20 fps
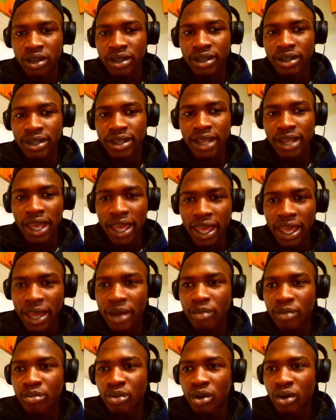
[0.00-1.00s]
Damn,
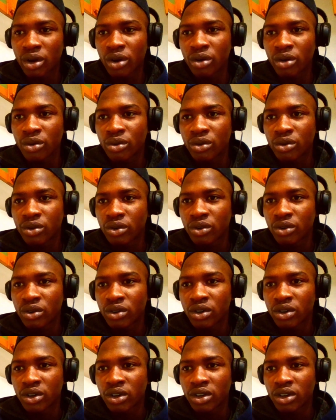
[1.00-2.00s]
bro.
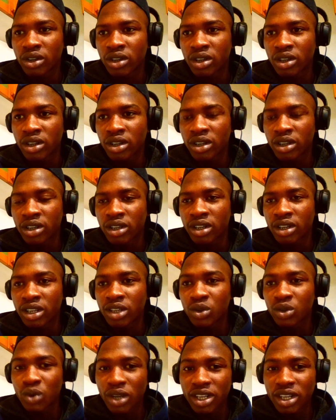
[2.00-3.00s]

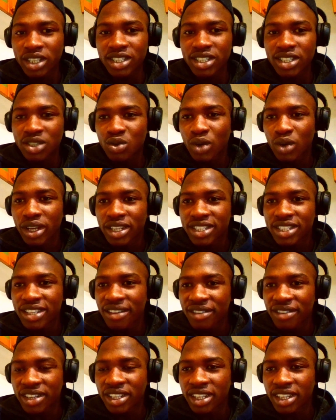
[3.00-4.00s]
This is
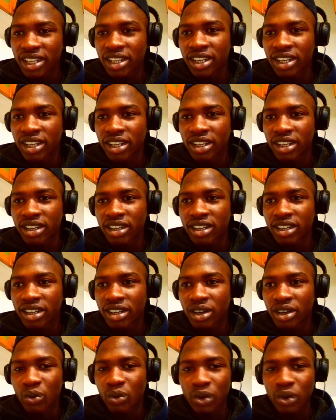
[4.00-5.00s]
2017,
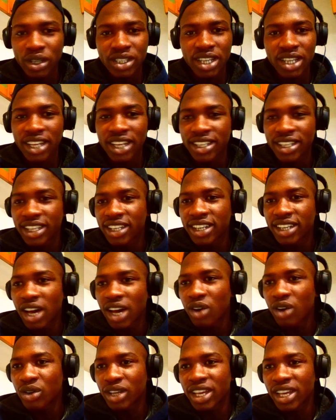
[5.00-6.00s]
which I think now
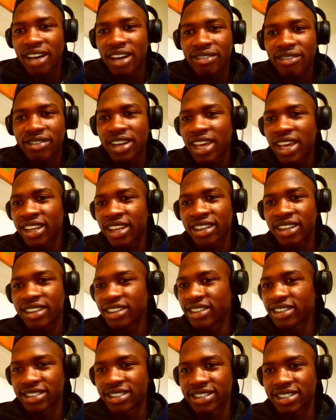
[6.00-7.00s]
they have like
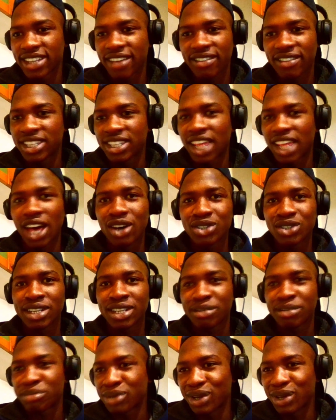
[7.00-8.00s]
7,000, bro.